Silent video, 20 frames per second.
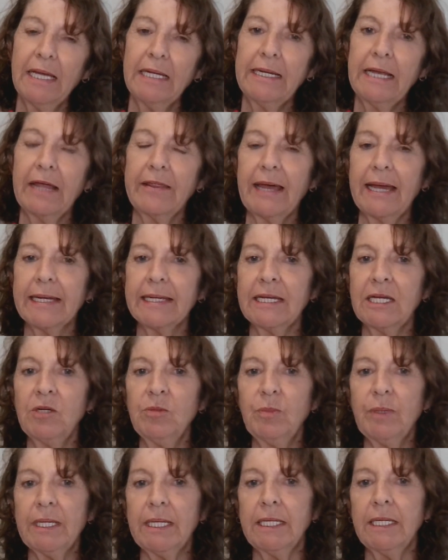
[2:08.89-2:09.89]
Now, that
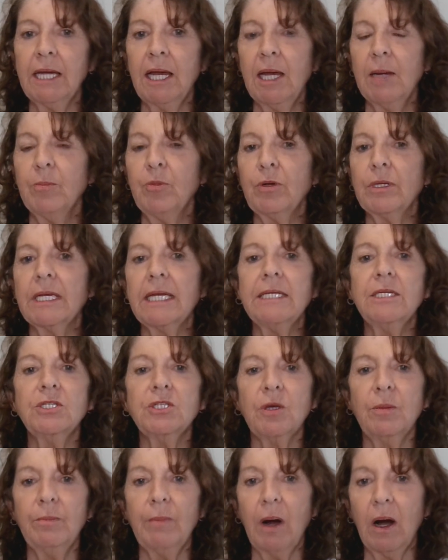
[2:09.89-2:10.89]
can be bringing
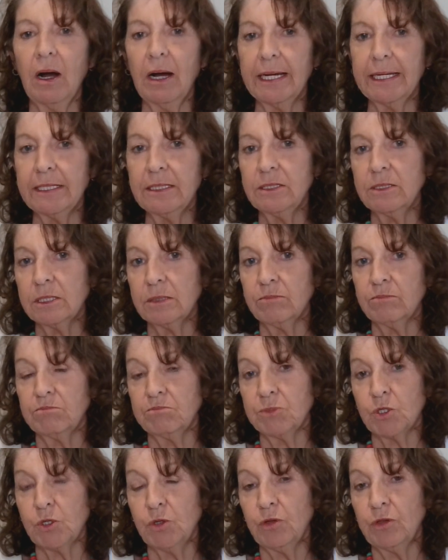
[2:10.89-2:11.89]
to mind
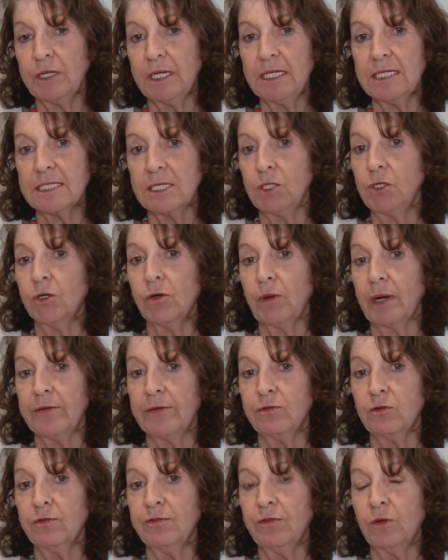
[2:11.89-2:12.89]
two things that you're
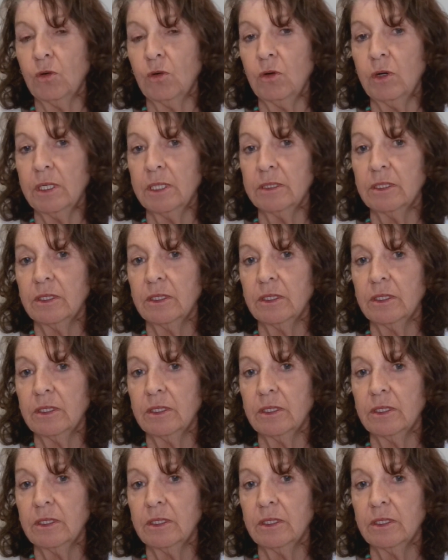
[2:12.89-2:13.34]
grateful for.